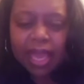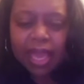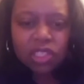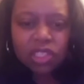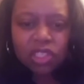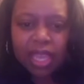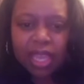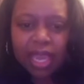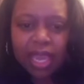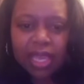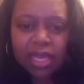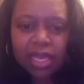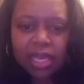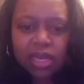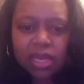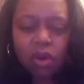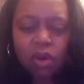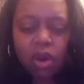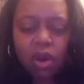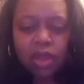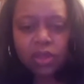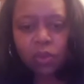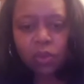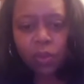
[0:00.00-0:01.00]

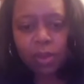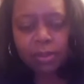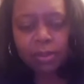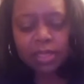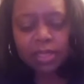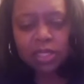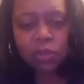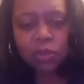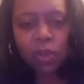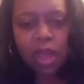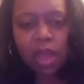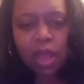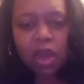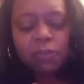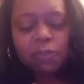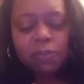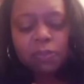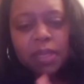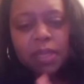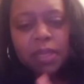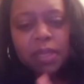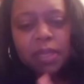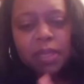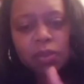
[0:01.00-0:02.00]
educated on the women's wealth.